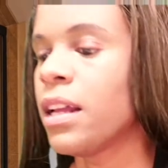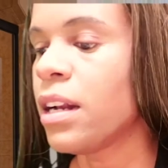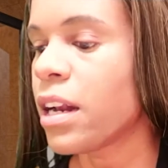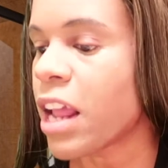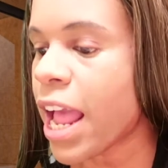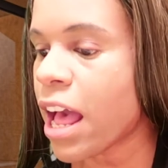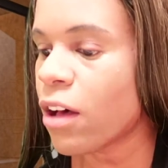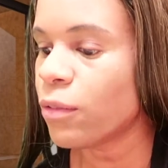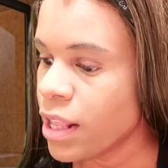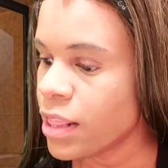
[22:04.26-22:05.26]

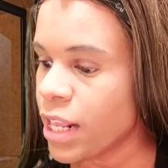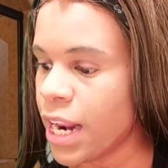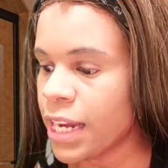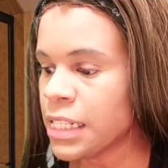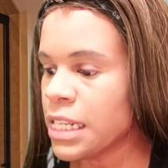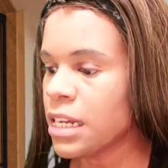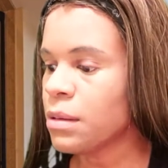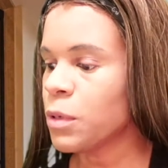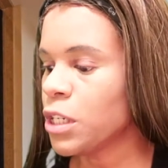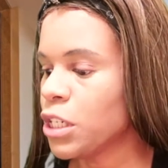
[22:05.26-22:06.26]
now the next thing
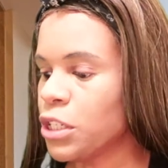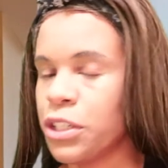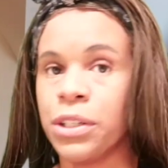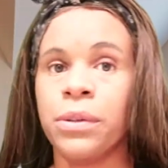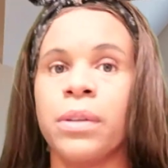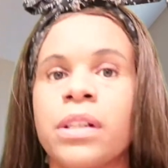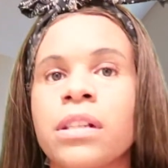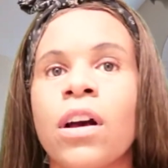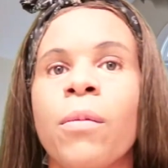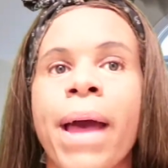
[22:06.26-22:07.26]
I'm gonna do is
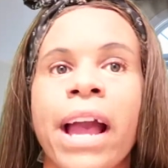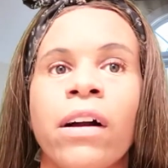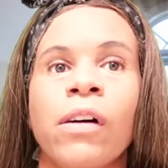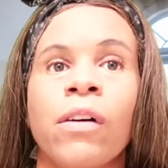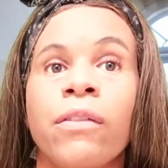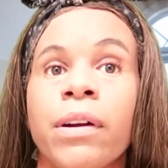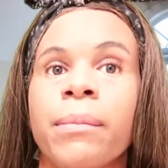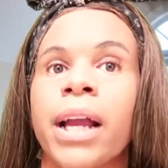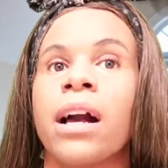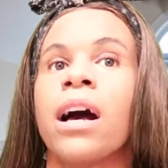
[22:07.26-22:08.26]
go back over
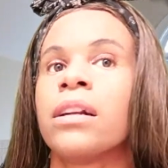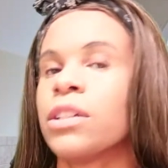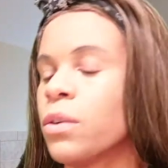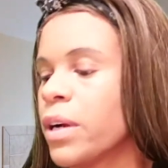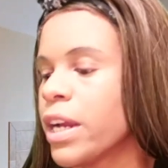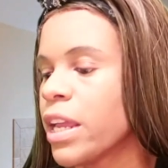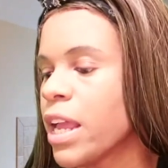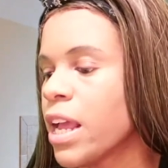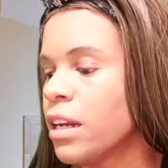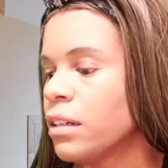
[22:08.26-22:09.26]
my contour
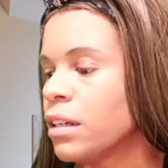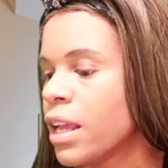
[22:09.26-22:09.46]
again,